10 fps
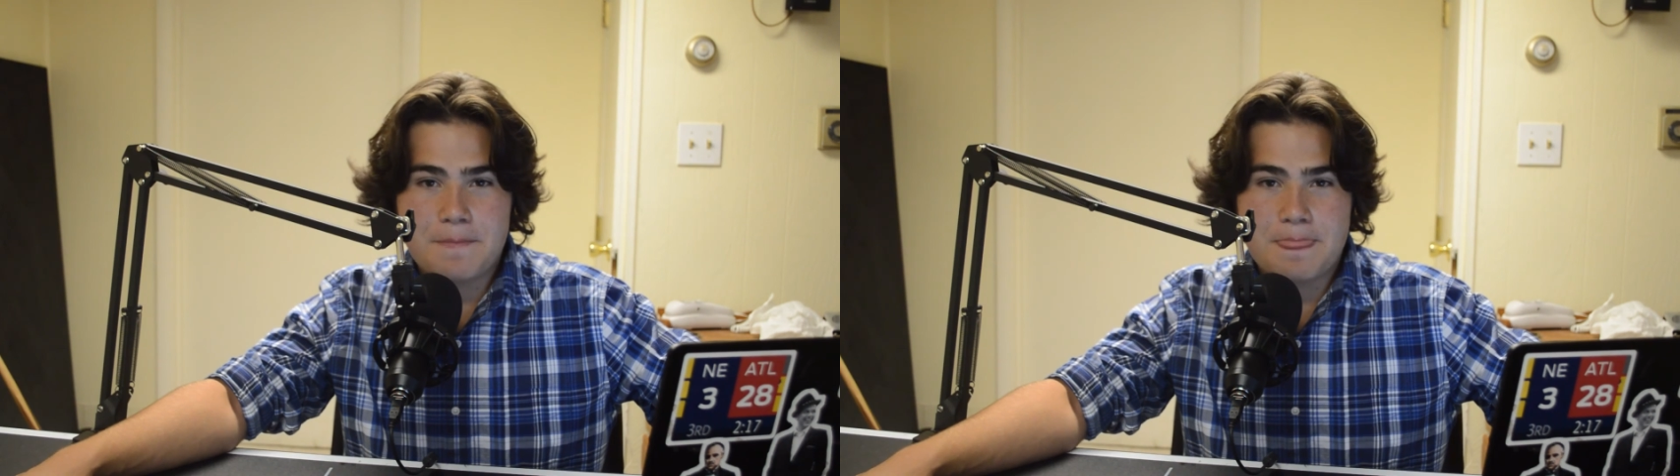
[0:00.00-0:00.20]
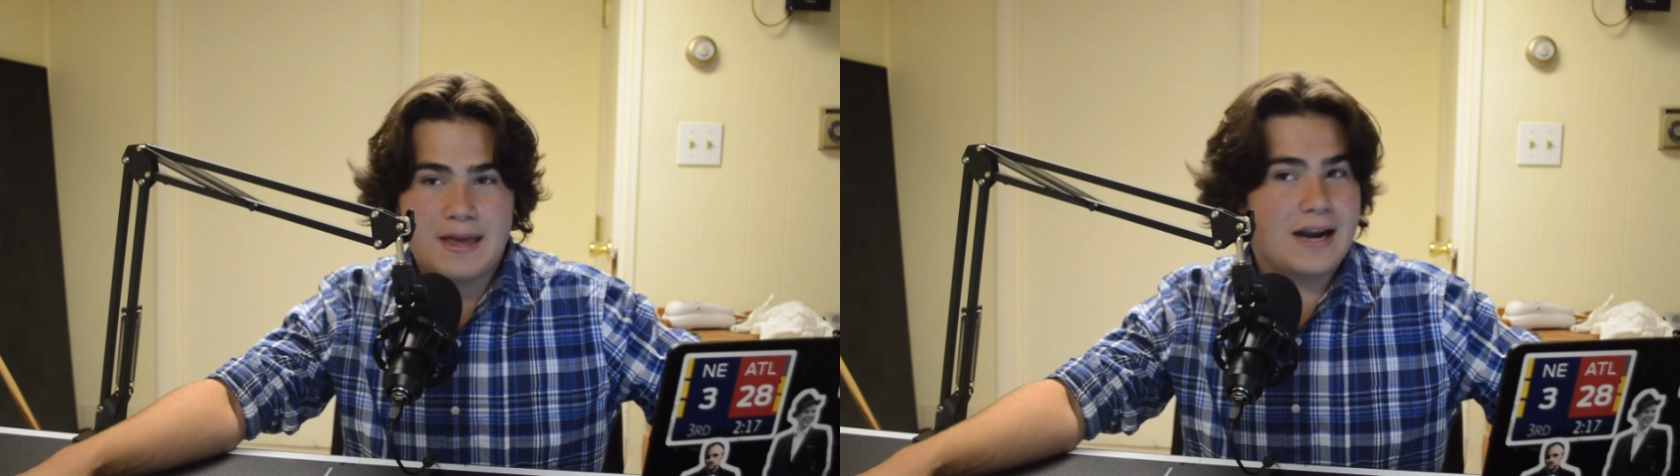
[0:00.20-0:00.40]

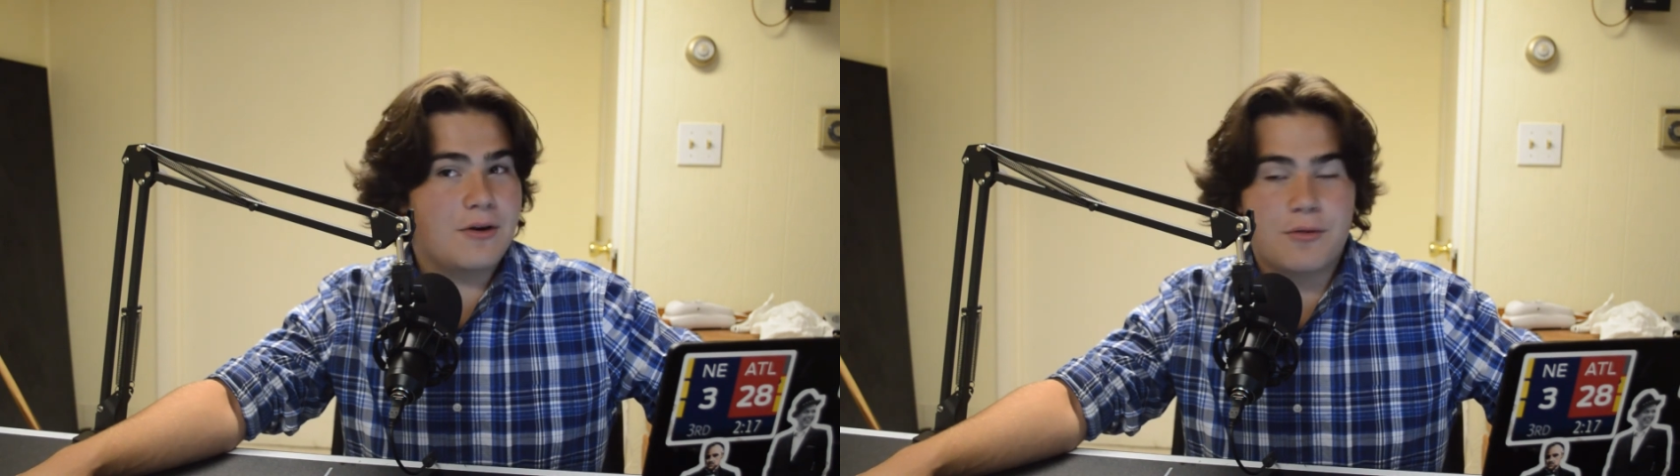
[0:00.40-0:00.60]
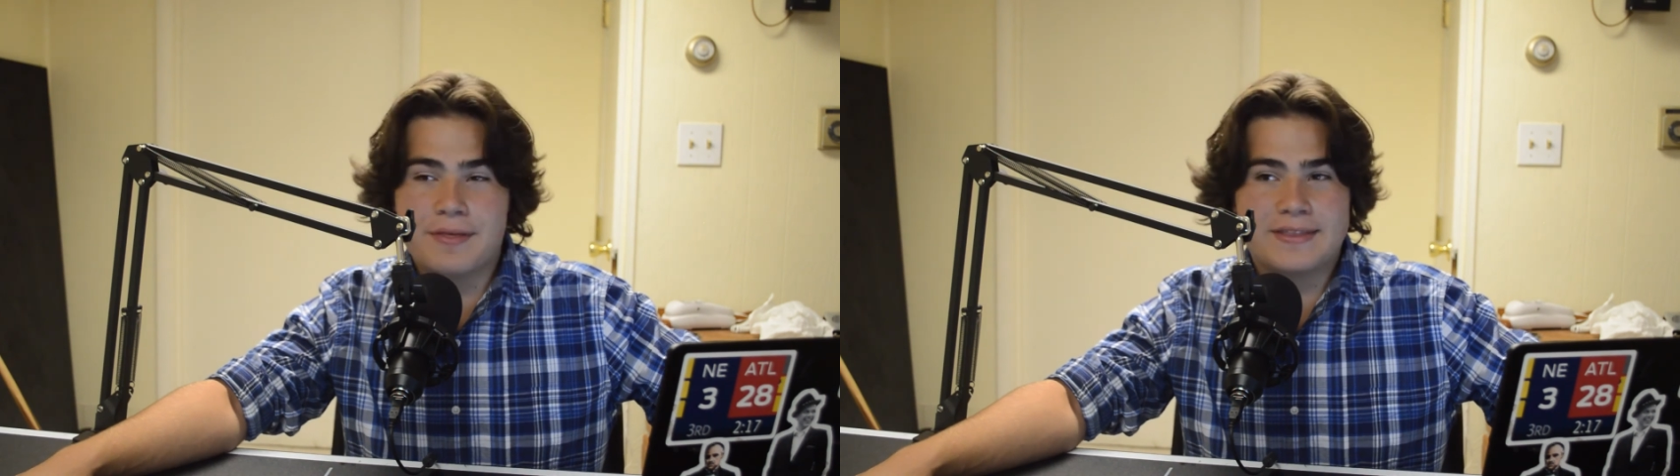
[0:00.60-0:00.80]
And I
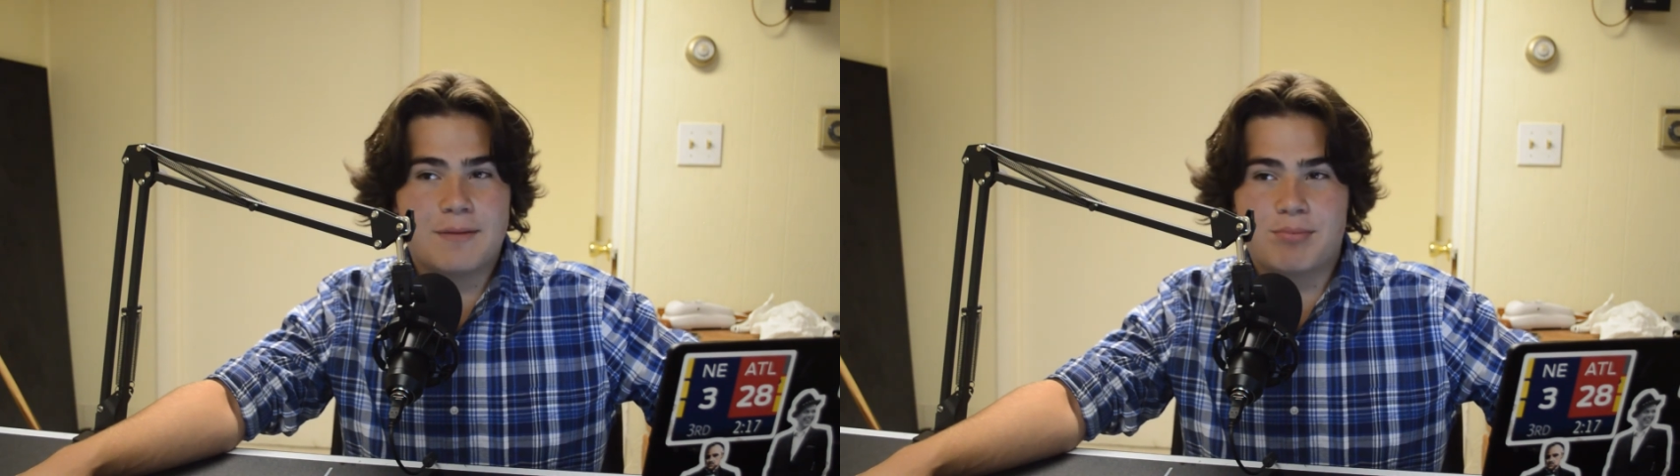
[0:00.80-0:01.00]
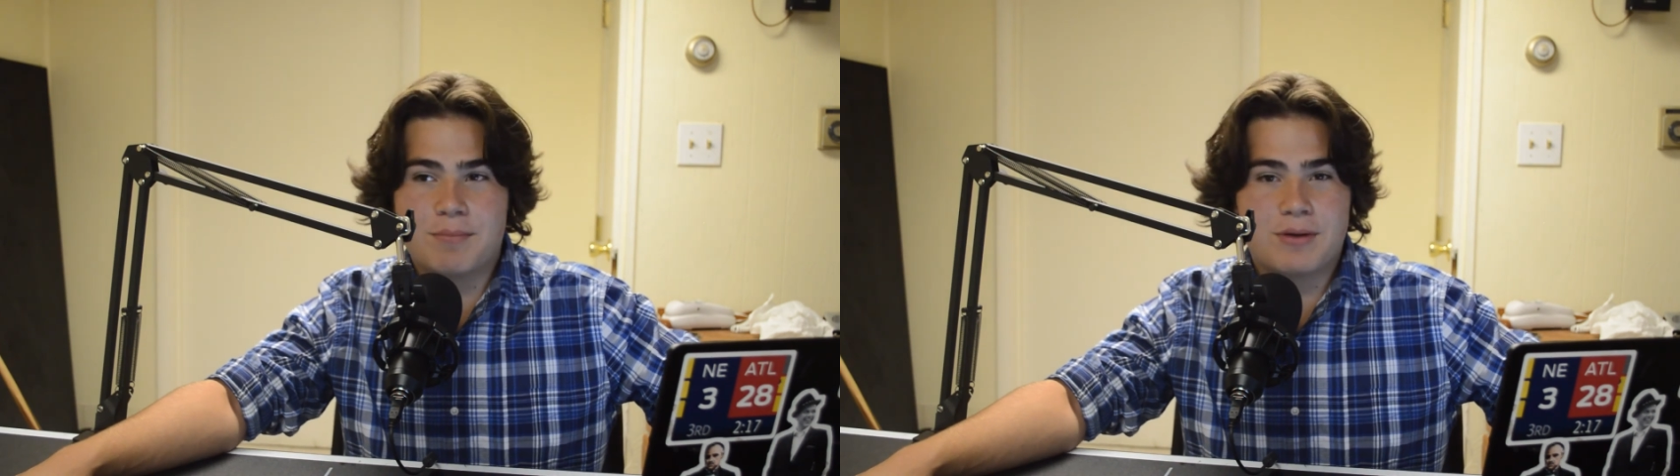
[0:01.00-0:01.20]
don't think that
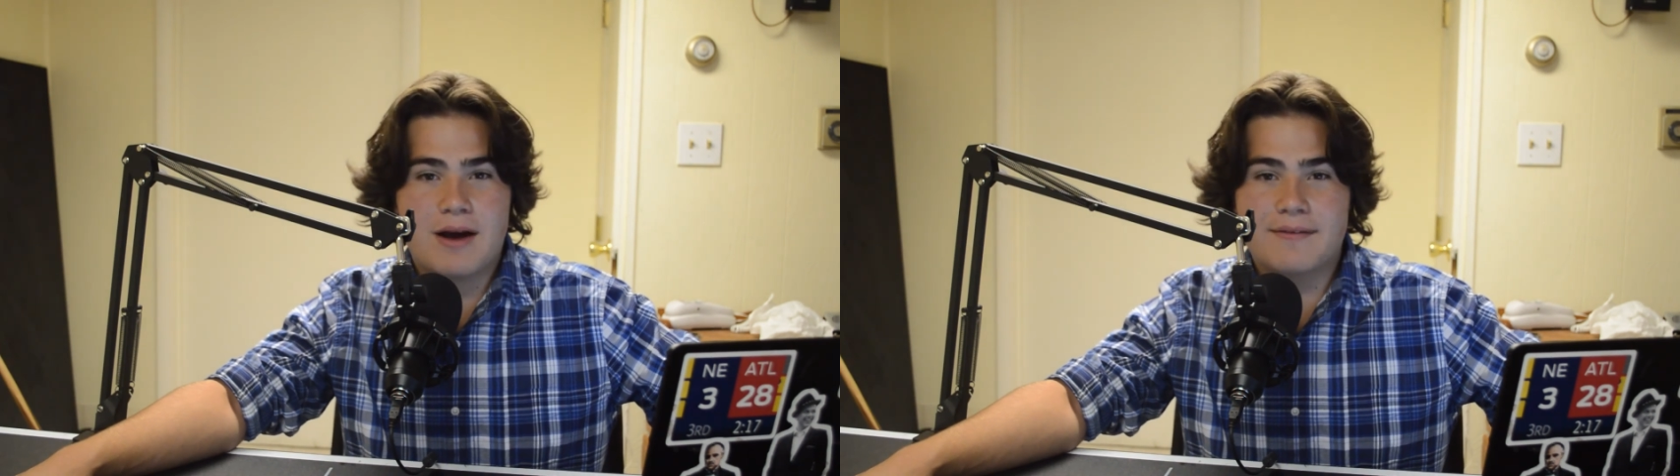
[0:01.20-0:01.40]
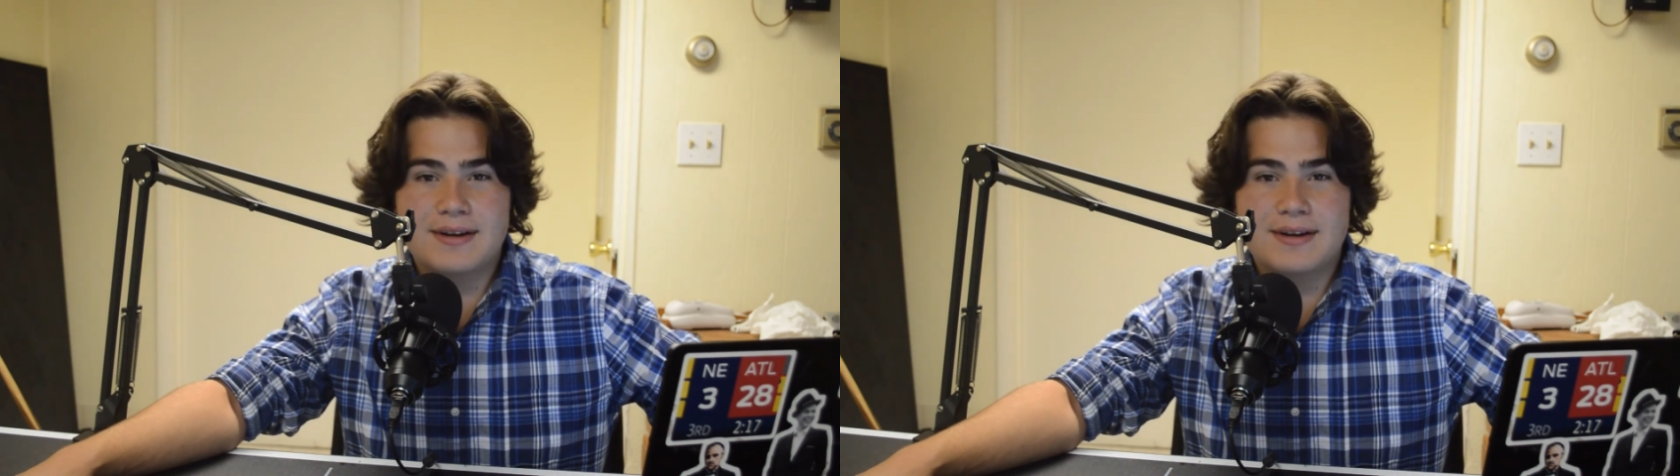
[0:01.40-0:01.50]
Brett Brown